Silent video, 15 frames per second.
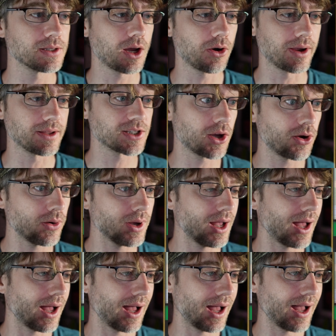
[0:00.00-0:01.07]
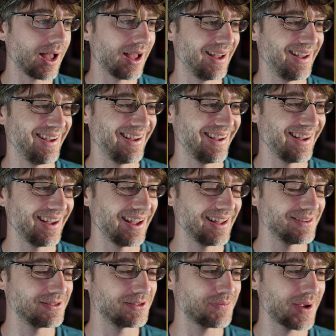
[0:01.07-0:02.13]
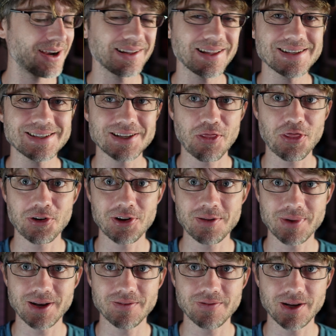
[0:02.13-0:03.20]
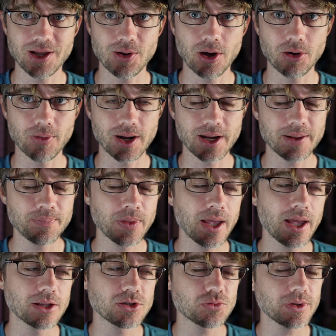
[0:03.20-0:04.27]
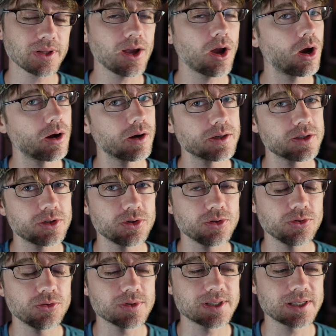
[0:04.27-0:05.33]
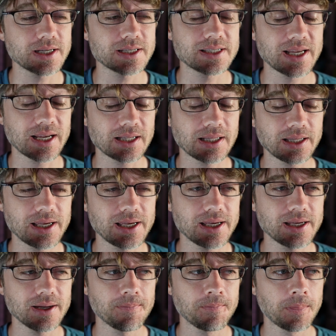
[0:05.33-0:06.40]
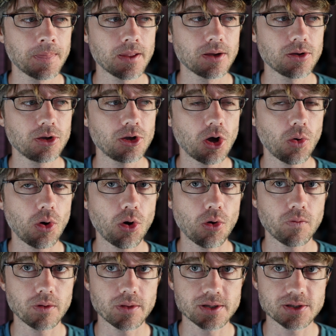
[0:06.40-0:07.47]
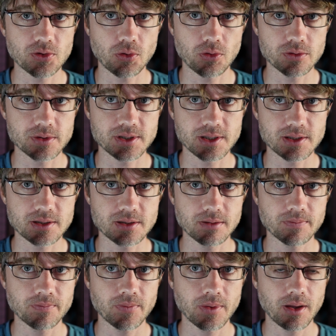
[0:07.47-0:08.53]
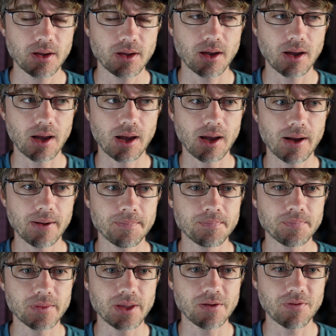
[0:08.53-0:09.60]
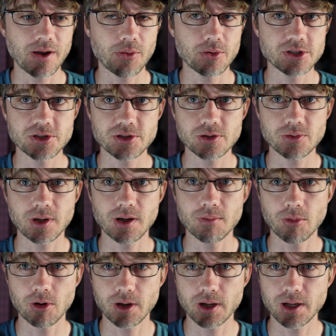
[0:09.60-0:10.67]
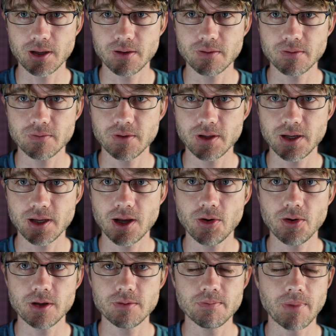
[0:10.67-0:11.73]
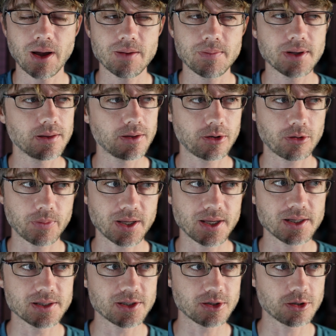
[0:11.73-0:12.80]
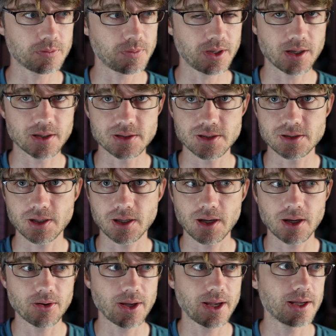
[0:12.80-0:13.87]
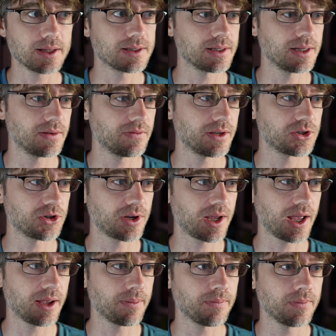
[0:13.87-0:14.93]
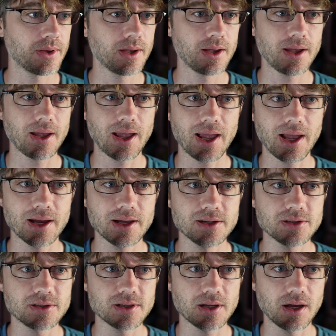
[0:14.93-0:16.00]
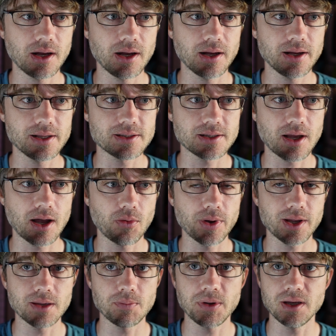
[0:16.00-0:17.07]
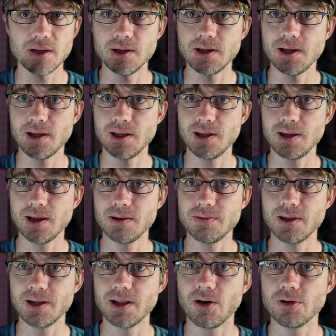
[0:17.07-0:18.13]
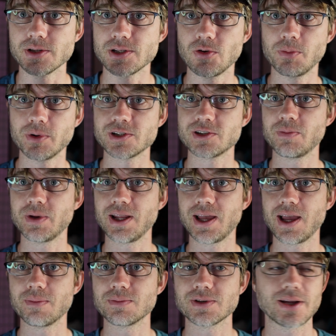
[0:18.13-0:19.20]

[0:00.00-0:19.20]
All right, so apparently this is a 30-minute video already. It's really hard to succinctly go over this whole system. If I were just doing a marketing video, it might be a little bit easier because it's like, oh, hey, it's an adventure game, and it's got Wikipedia in it, and then also a bunch of mini games.